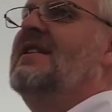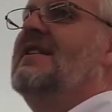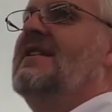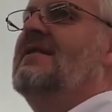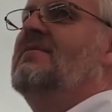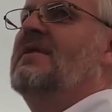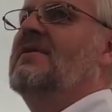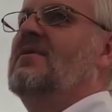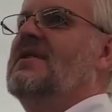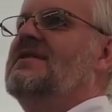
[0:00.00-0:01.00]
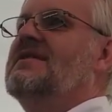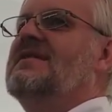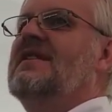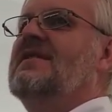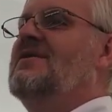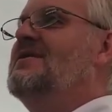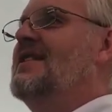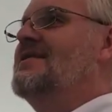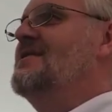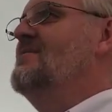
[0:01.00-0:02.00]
But what does it say in the New Testament?